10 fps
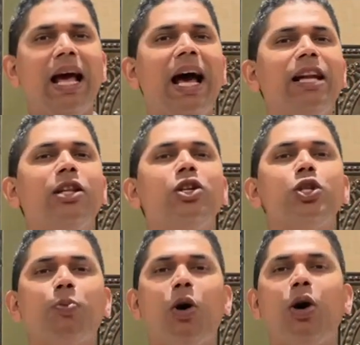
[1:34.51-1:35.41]
and the
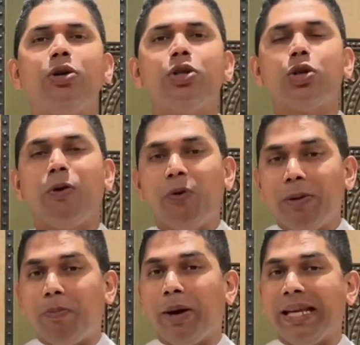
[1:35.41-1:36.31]
response of
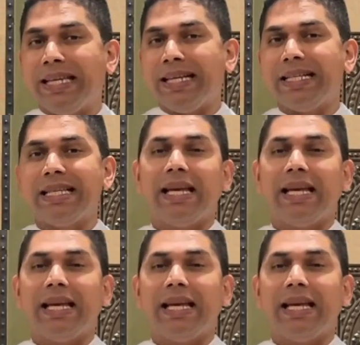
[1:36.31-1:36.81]
repentance